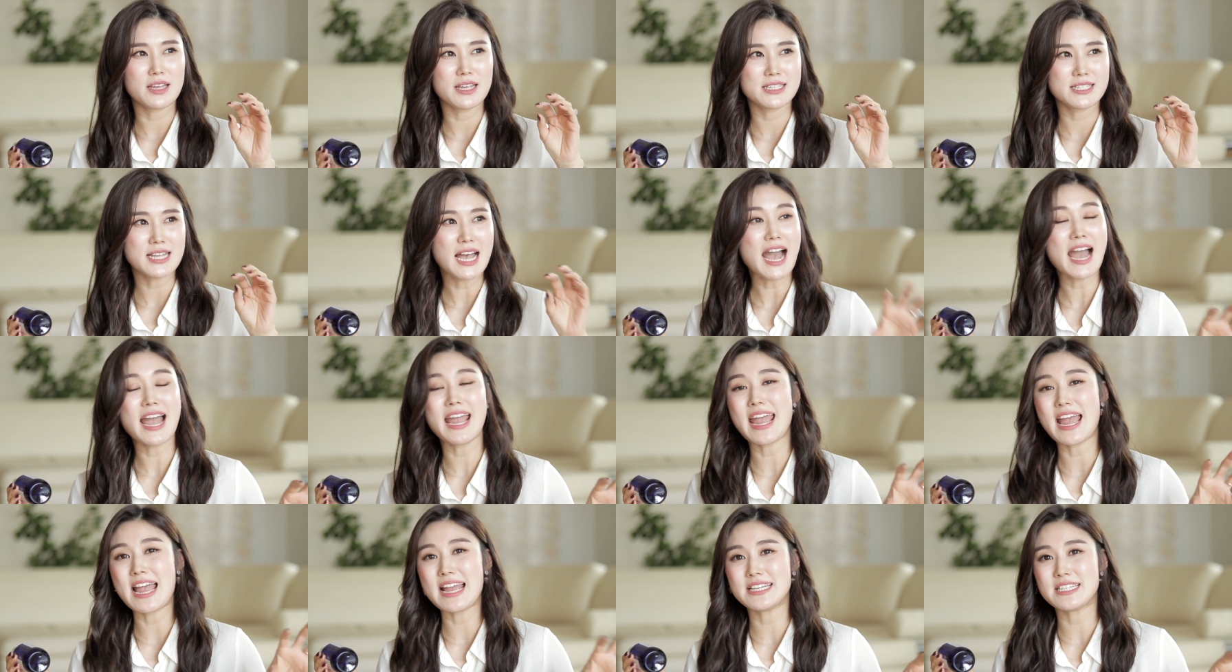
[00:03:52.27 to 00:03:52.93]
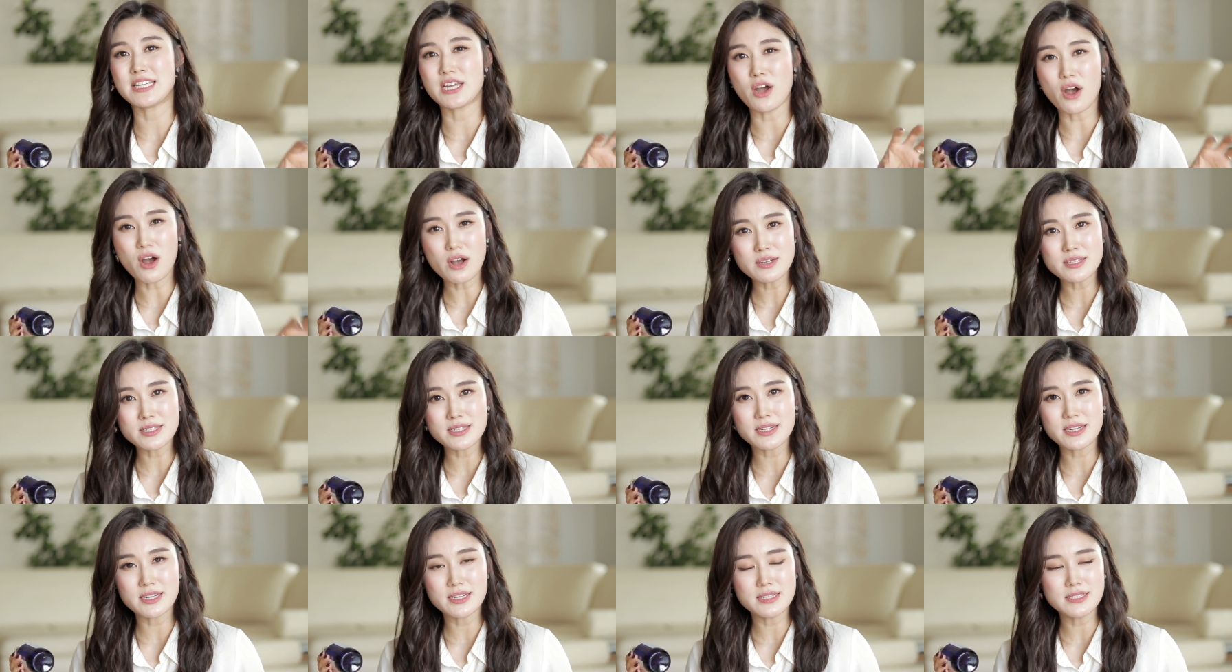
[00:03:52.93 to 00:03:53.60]
high
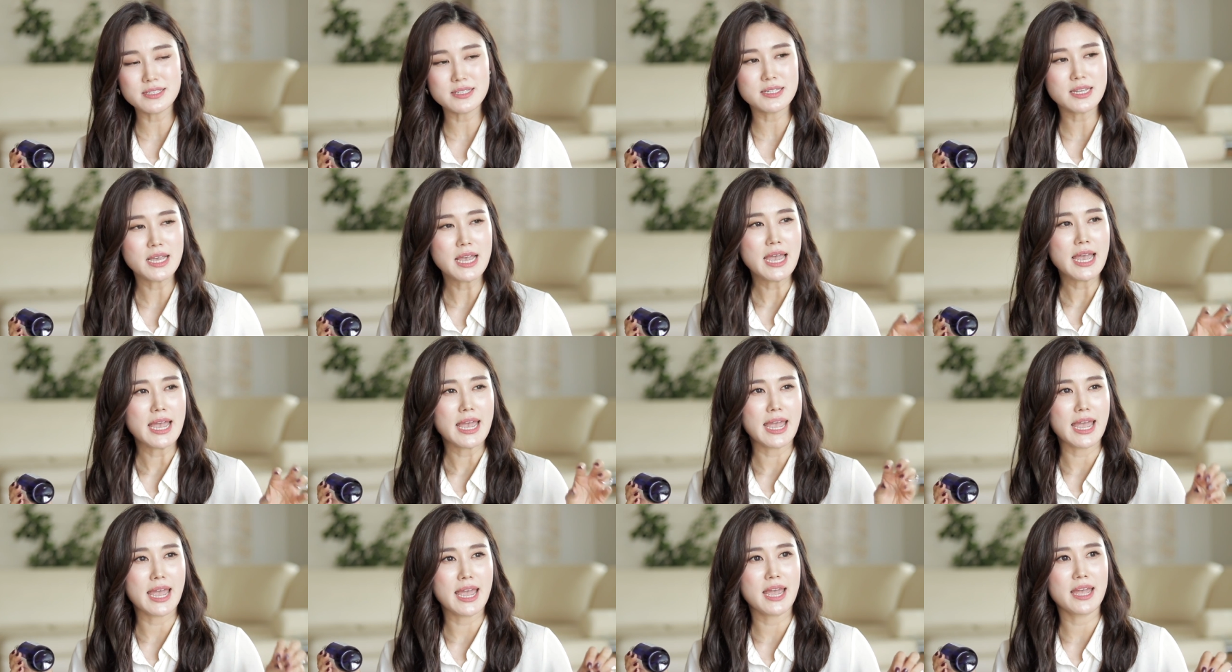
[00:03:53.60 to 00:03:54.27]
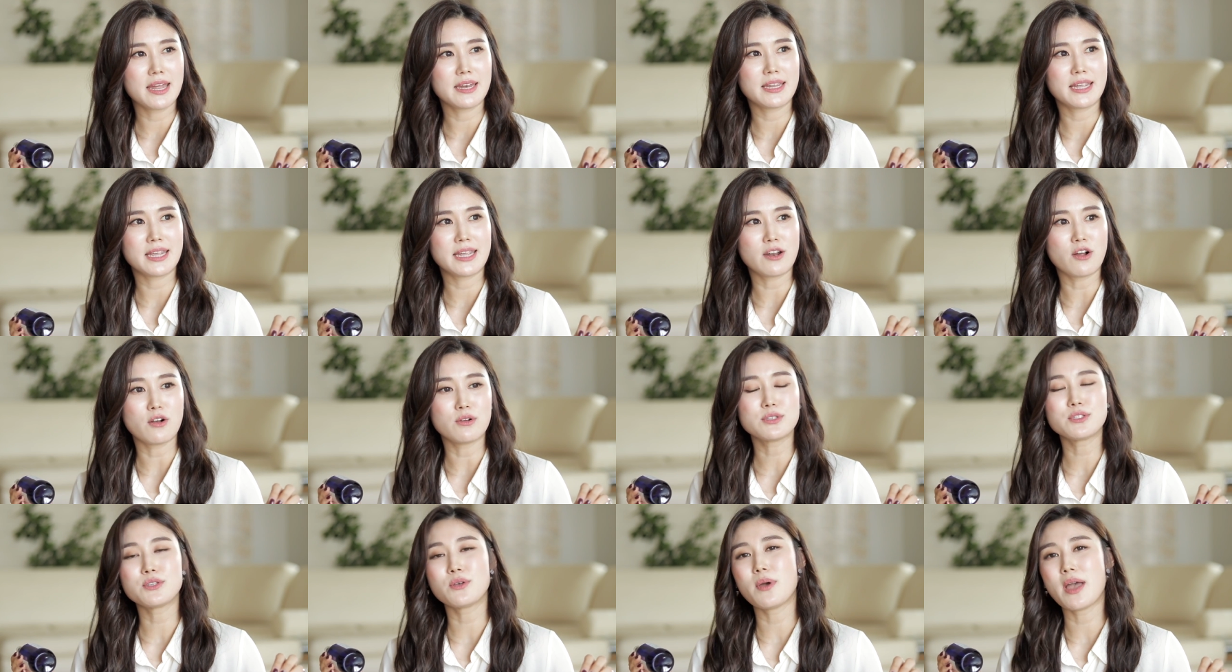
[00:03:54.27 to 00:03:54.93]
antioxidants, and it
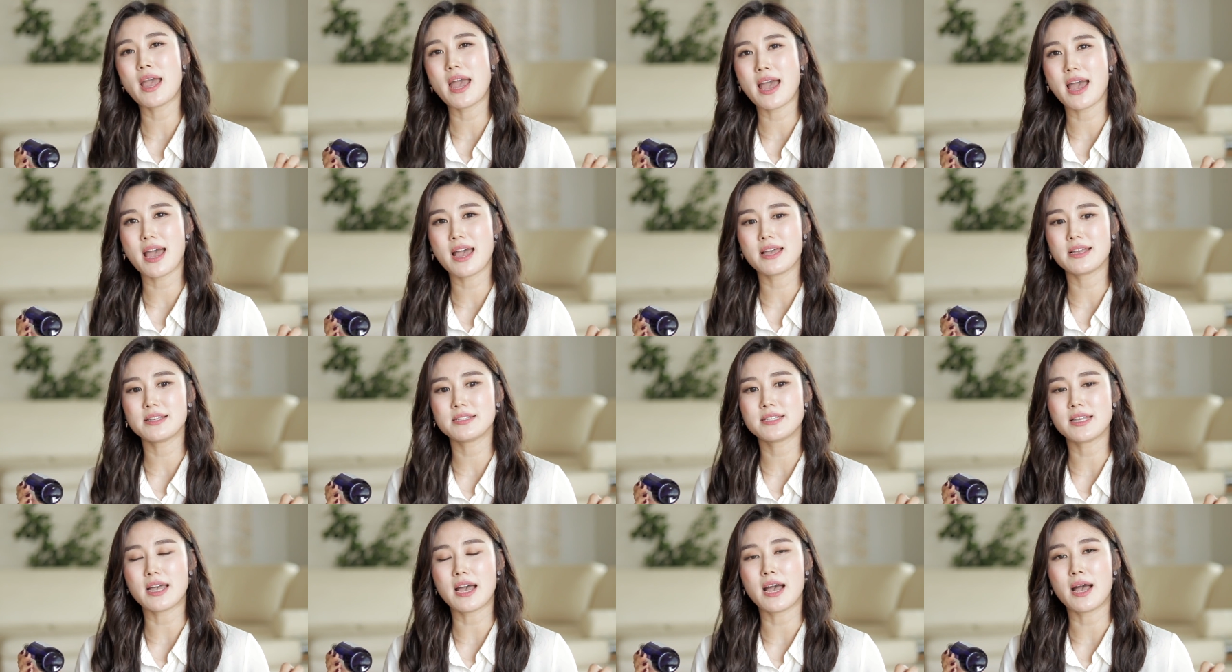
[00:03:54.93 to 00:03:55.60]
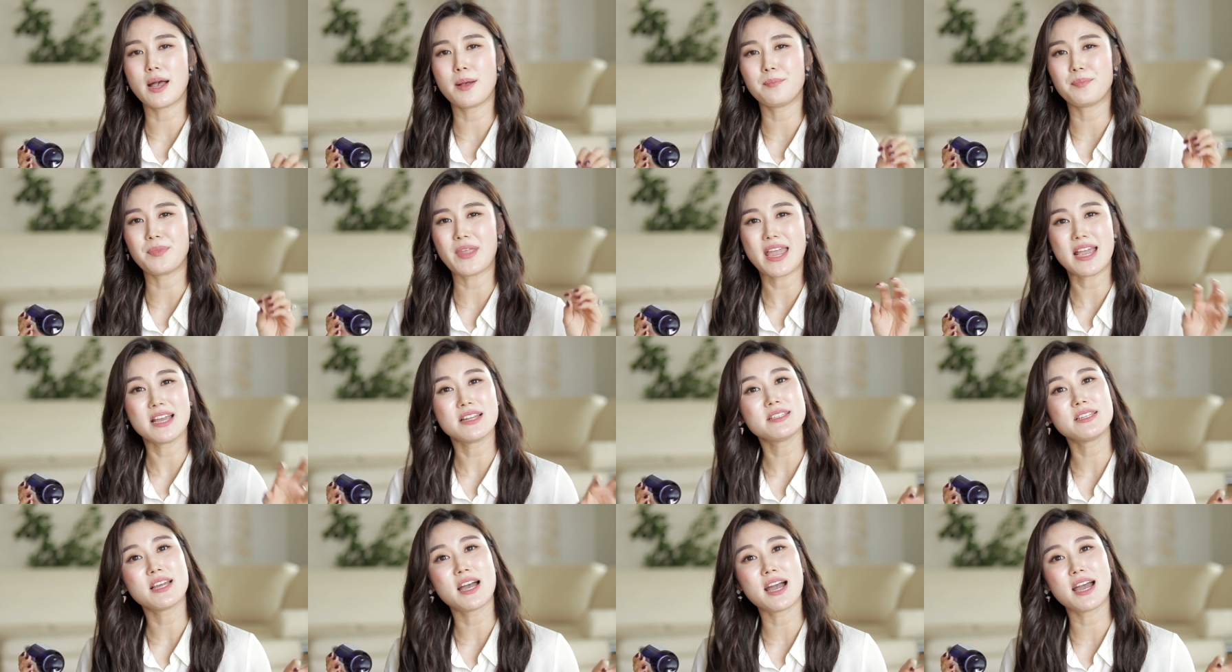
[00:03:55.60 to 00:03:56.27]
also has
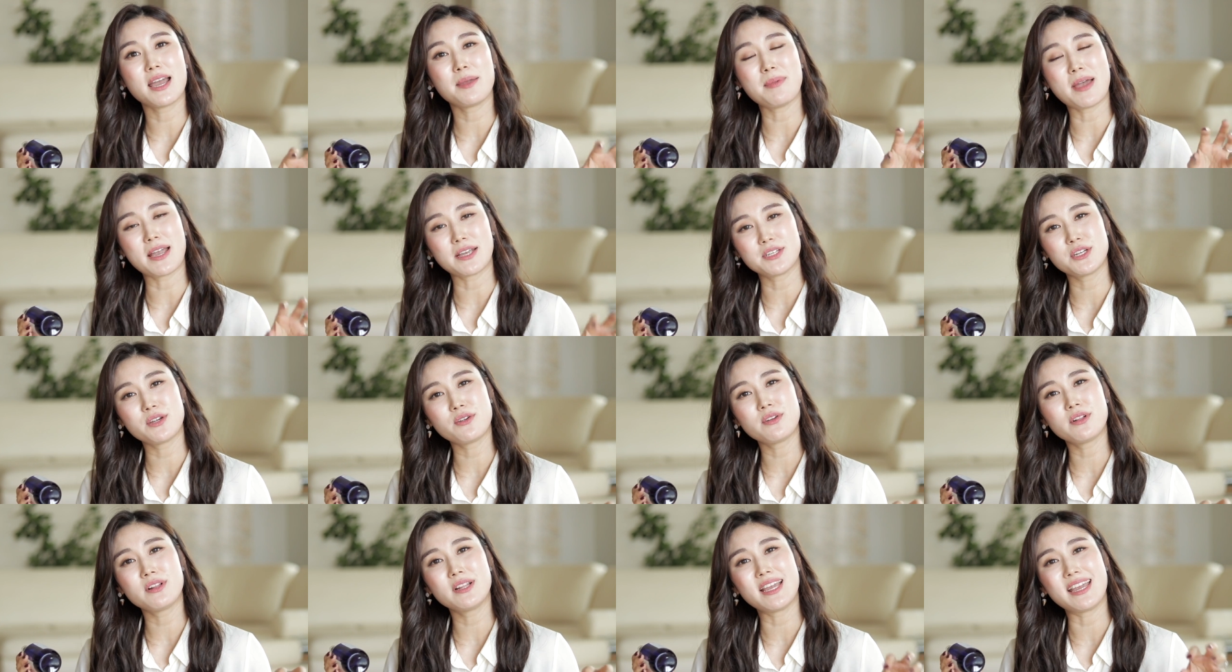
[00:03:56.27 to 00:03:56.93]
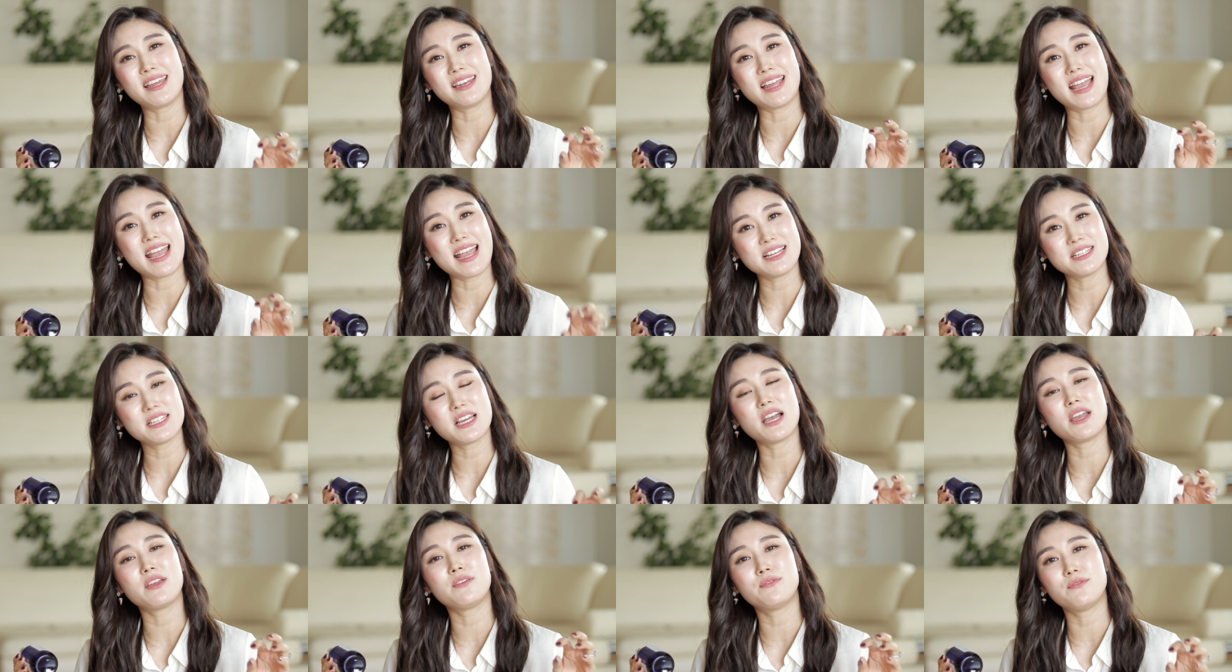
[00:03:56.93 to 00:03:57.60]
antibacterial and
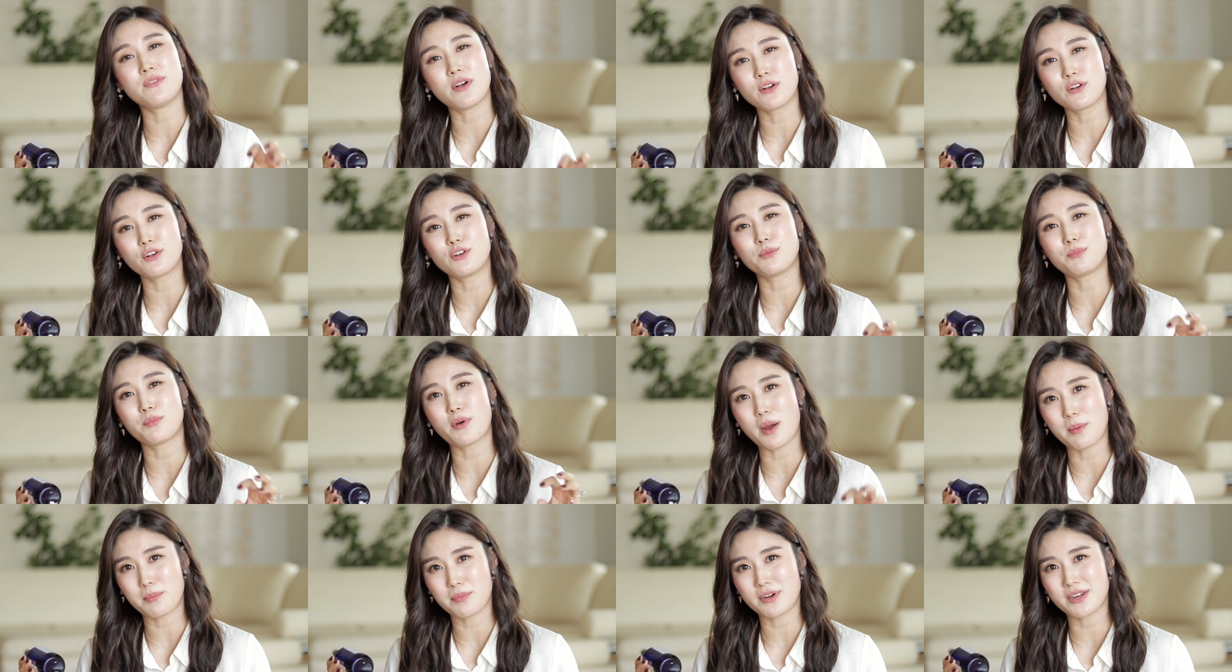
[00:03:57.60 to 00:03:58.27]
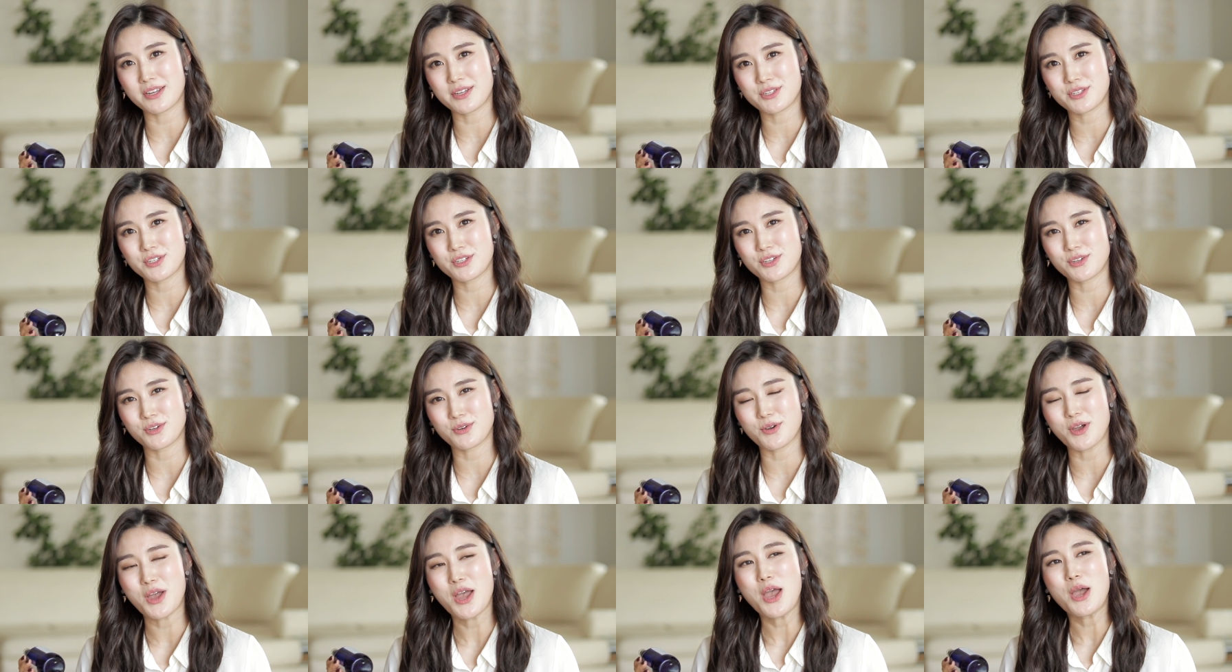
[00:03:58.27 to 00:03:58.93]
antifungal properties
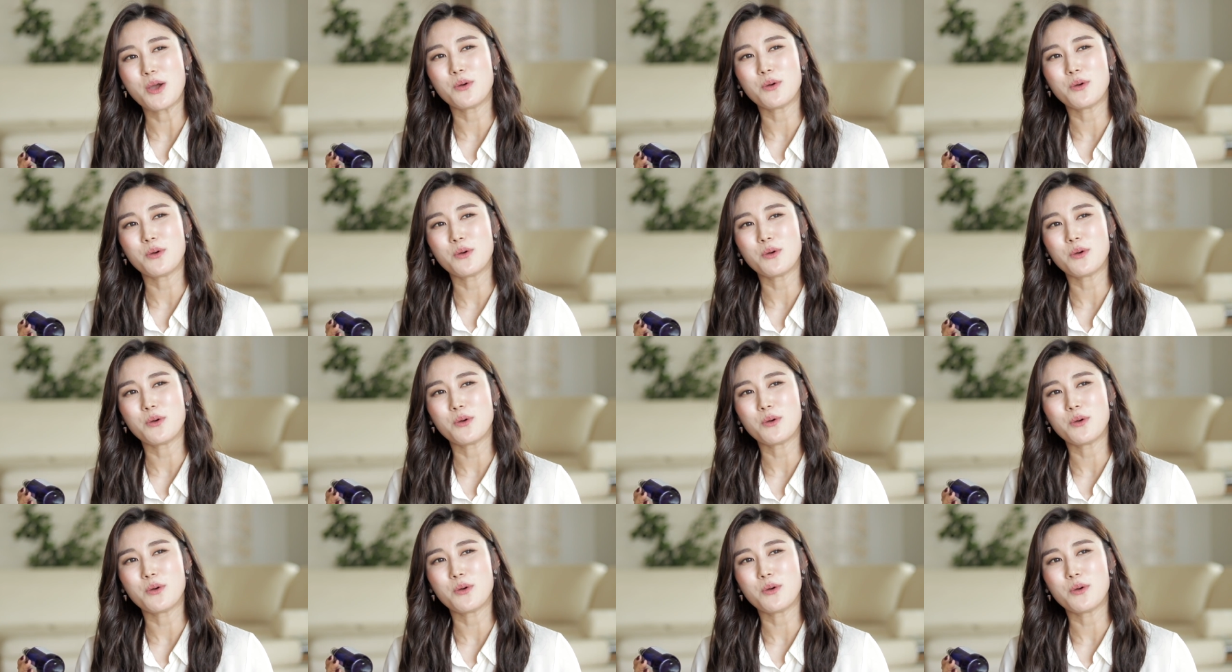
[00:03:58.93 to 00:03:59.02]
too,